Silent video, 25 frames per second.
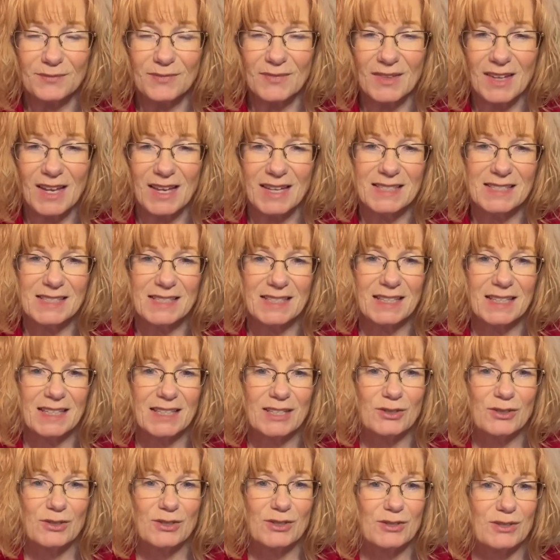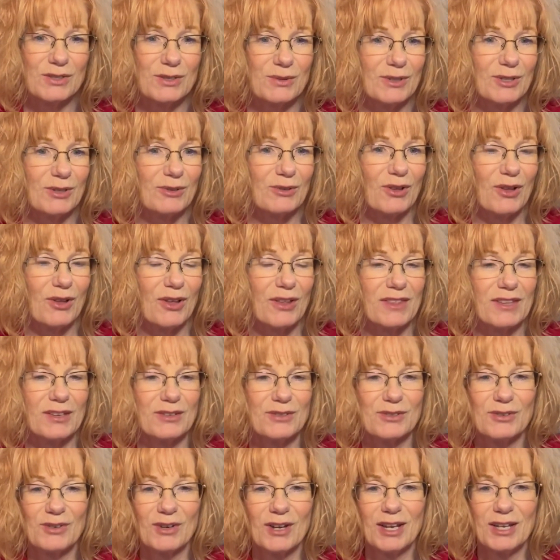I did introduce the window cloth
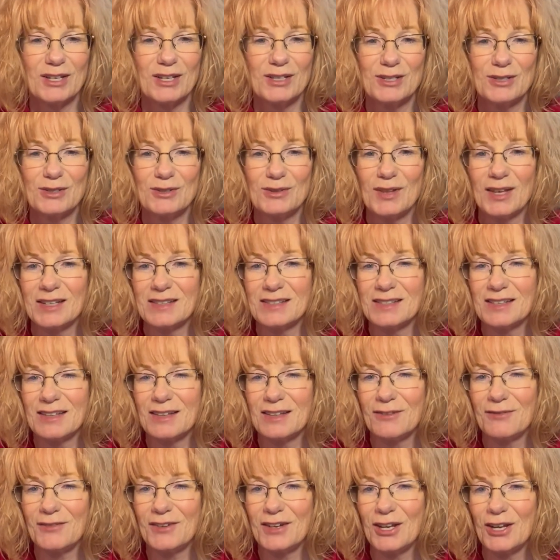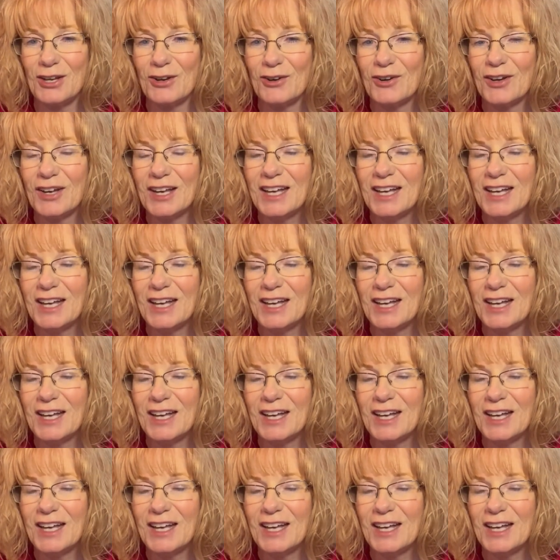yesterday too. That's in the video.